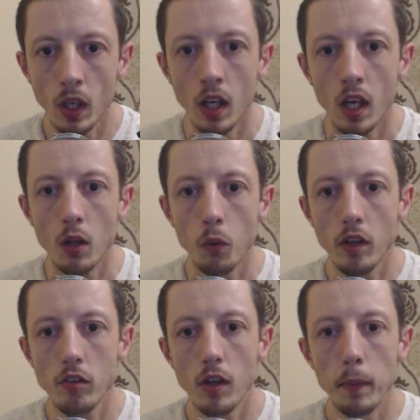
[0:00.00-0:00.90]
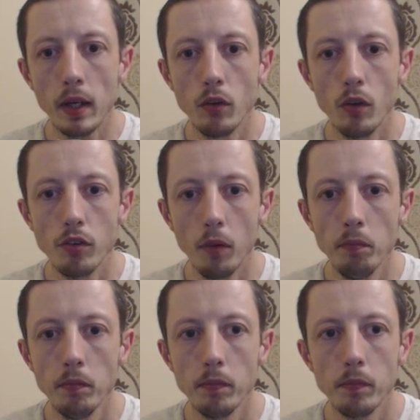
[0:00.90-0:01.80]
You want to turn the macros on.
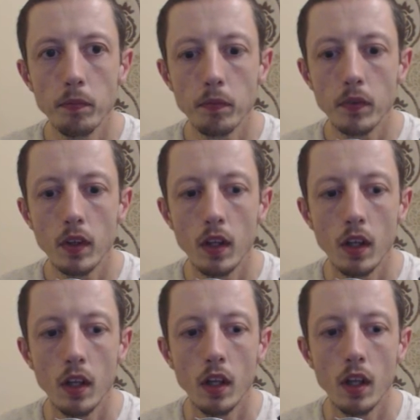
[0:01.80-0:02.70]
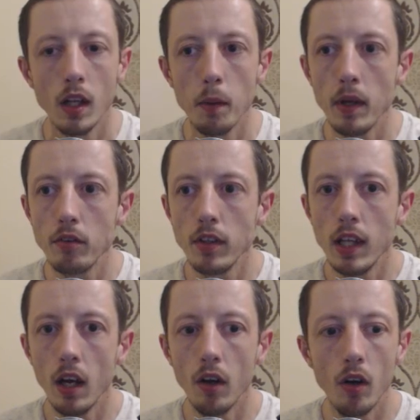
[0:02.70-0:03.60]
Let me actually
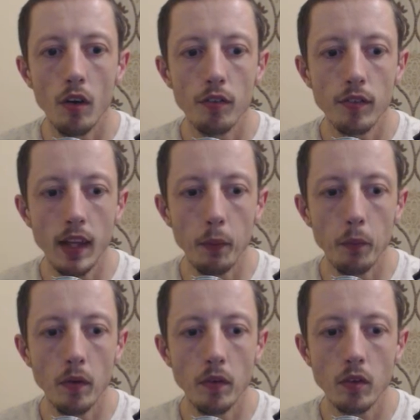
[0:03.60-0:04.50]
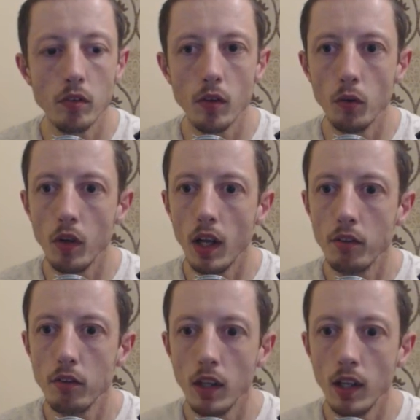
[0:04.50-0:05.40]
get off that one because it will not
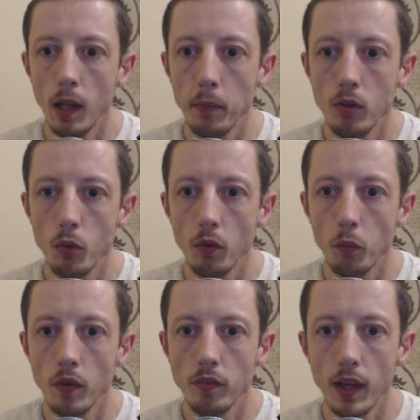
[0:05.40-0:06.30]
actually let me do it with that